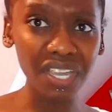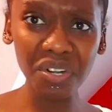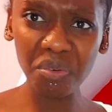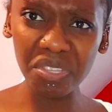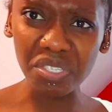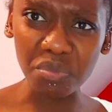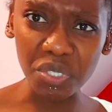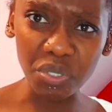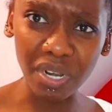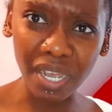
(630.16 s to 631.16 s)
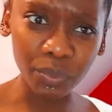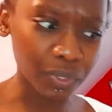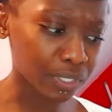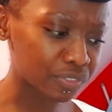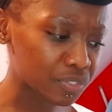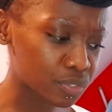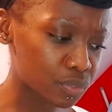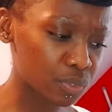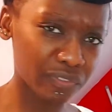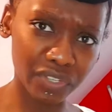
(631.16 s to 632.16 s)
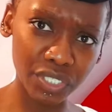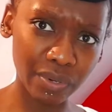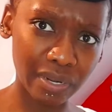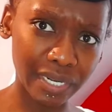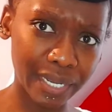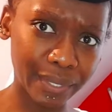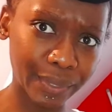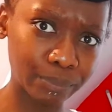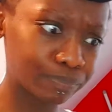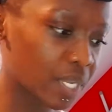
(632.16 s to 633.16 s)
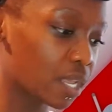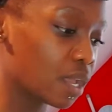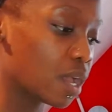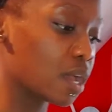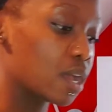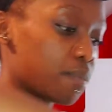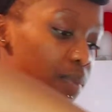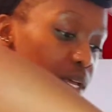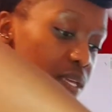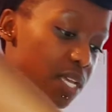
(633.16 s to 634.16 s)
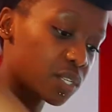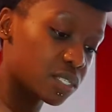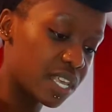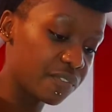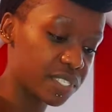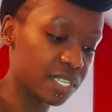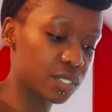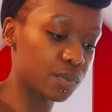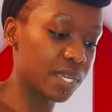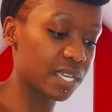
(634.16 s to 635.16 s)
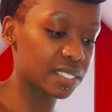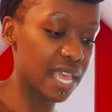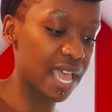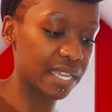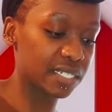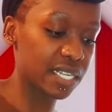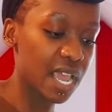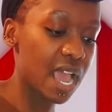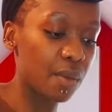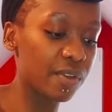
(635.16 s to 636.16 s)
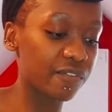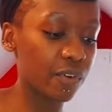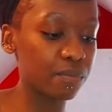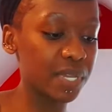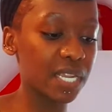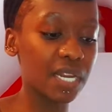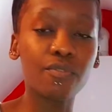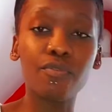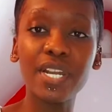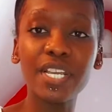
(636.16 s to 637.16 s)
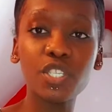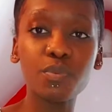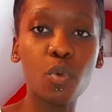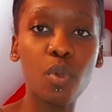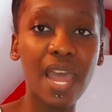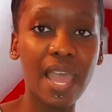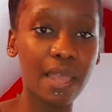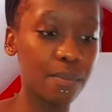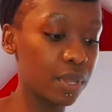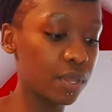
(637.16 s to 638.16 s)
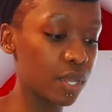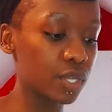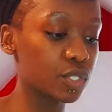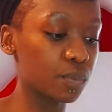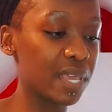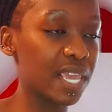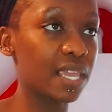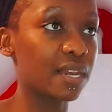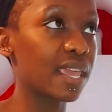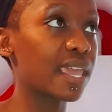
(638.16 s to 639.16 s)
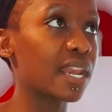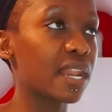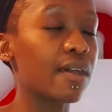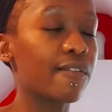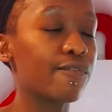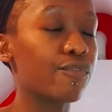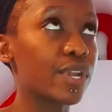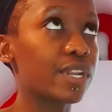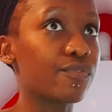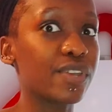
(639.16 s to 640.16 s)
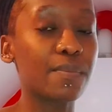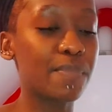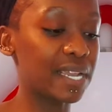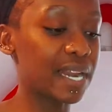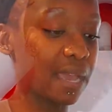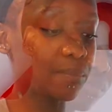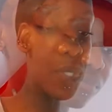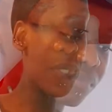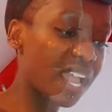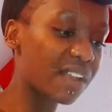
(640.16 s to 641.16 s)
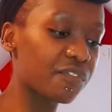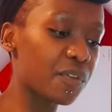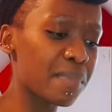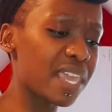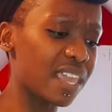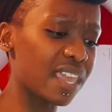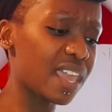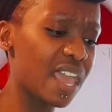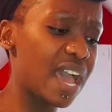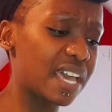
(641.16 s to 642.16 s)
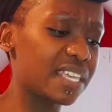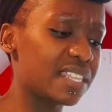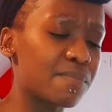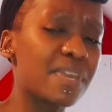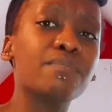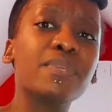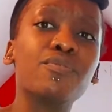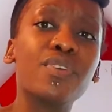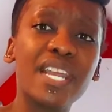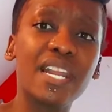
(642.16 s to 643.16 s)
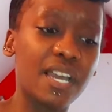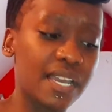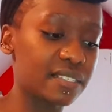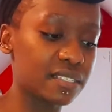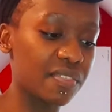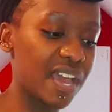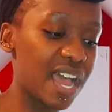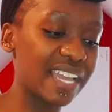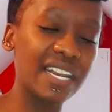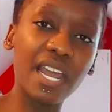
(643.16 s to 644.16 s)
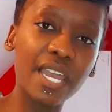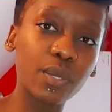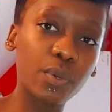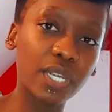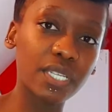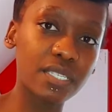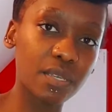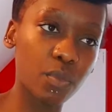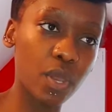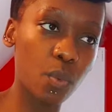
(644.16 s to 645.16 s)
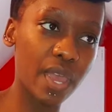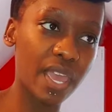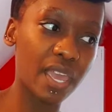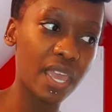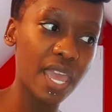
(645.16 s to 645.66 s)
I don't want this to be too loud when I sort the video out later. Yeah, so I was there for 6 weeks, and I went from being in a really small lab to being in a really, really big lab. And for me, I think that made me realise that I like working somewhere where